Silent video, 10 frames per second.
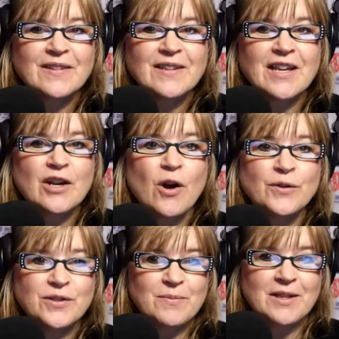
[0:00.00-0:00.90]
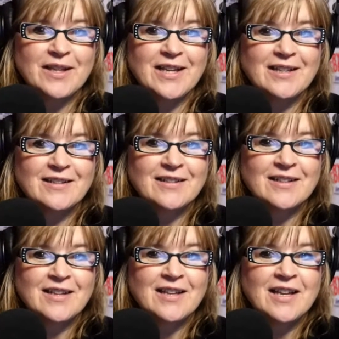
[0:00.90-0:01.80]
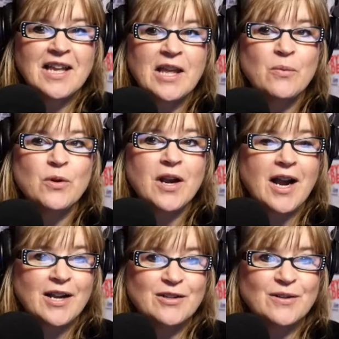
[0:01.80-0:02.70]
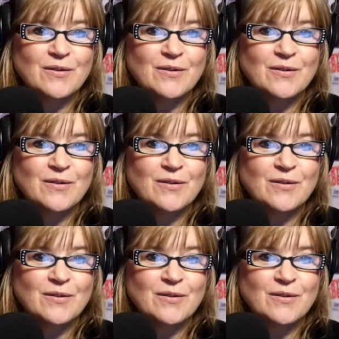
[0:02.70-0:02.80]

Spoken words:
and ultimately, He will guide you